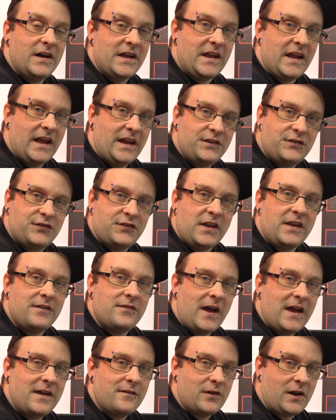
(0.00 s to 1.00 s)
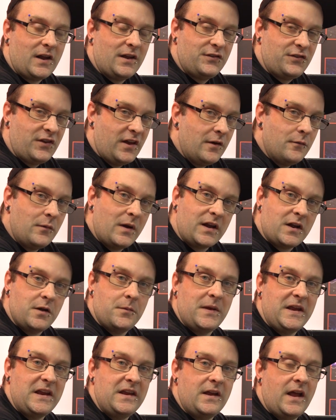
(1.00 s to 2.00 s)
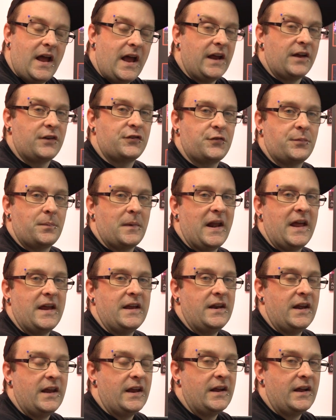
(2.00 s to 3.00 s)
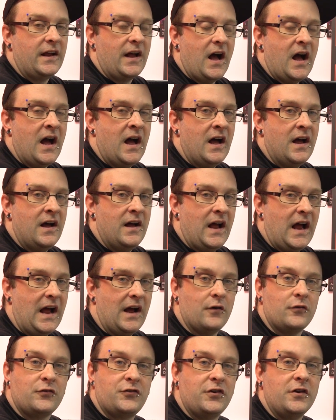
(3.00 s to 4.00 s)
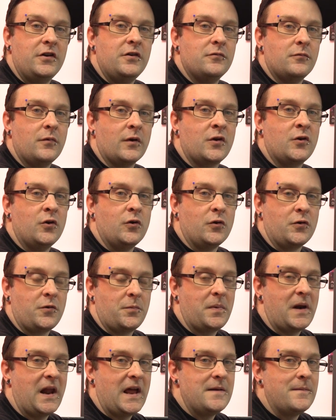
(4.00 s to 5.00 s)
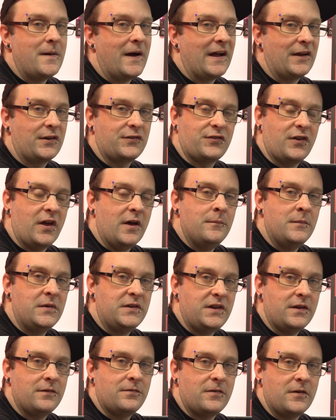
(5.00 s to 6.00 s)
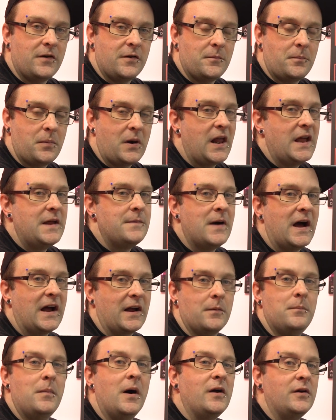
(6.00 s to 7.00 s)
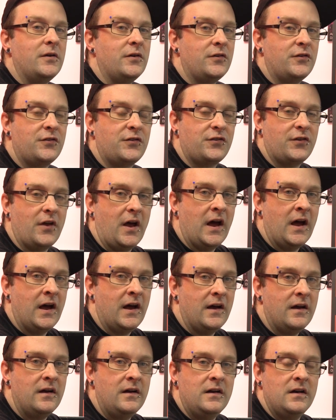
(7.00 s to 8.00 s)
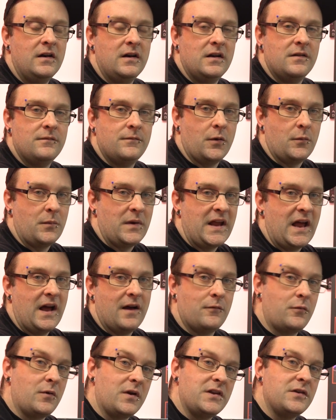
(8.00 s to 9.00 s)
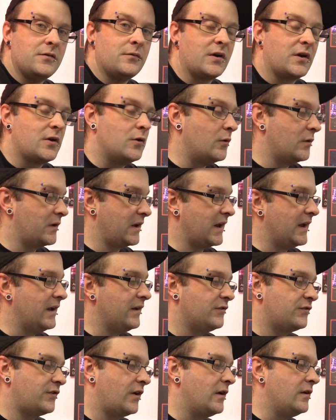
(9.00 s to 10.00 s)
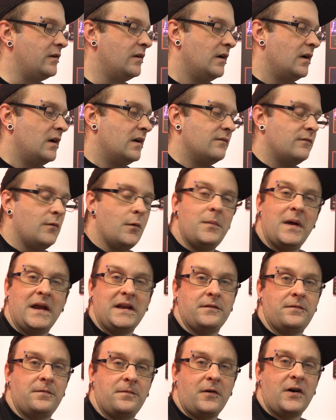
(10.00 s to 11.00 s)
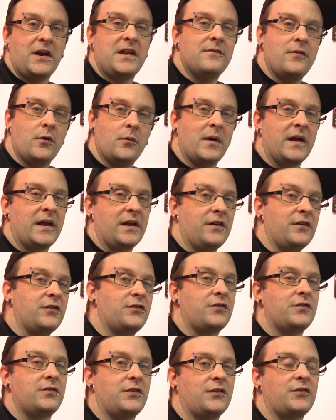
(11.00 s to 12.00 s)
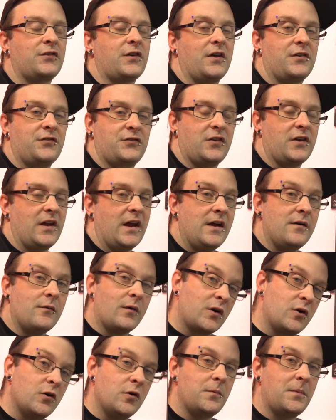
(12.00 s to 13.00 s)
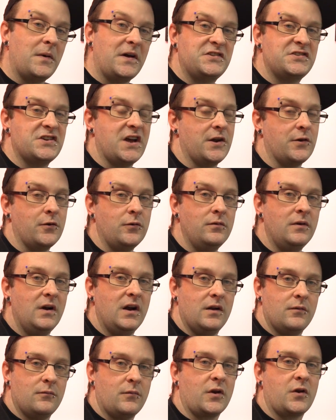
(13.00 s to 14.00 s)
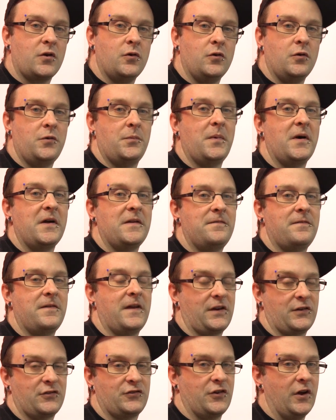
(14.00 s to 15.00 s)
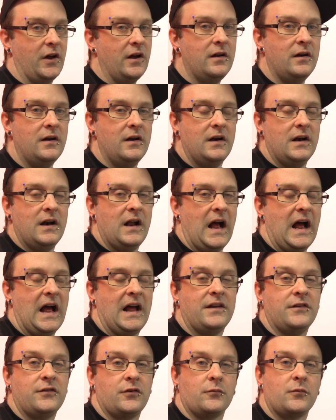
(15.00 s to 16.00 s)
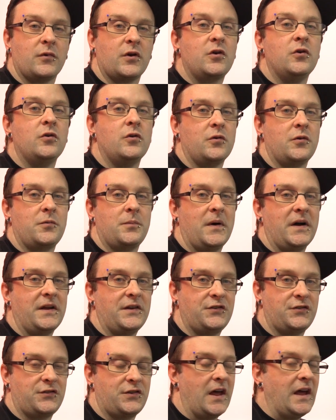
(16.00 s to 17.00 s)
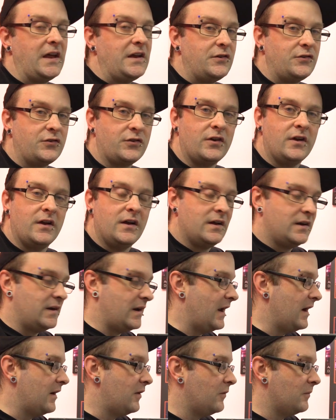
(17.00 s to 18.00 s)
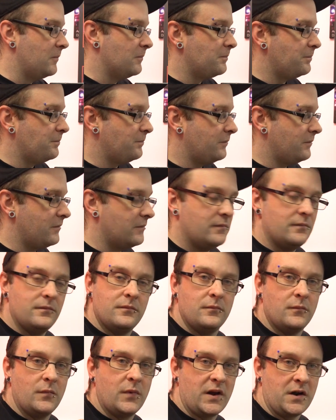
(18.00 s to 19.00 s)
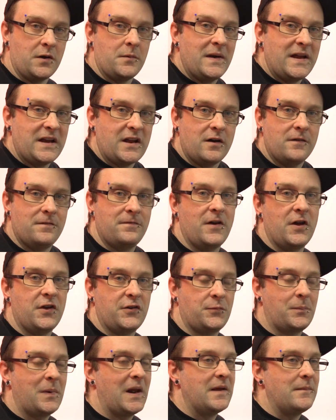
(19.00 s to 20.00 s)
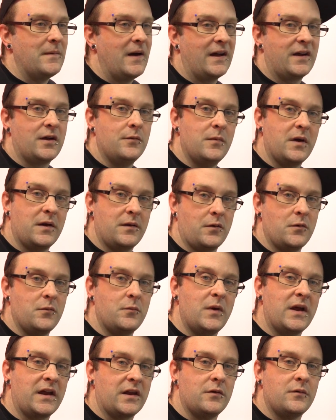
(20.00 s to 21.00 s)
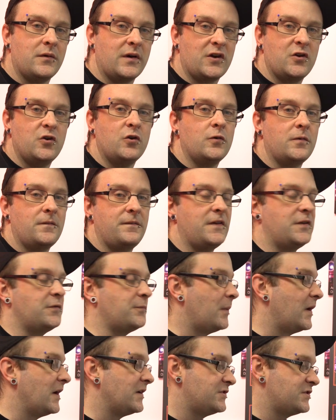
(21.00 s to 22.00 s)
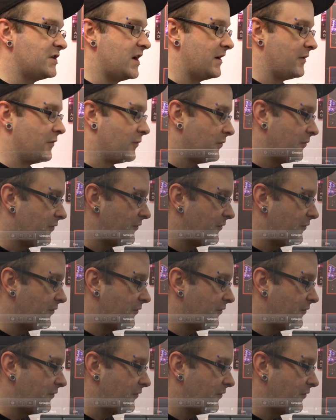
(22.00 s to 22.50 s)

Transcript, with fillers: Hi, it's Steve at Avolites here. We're going to be explaining uh, how to record playbacks and the different playback modes uh, that we have when you're recording it. So the main three that we're going to discuss today are record by channel, record by fixture and record by stage. Now we're going to make our first playback and we're, we're going to record this by channel.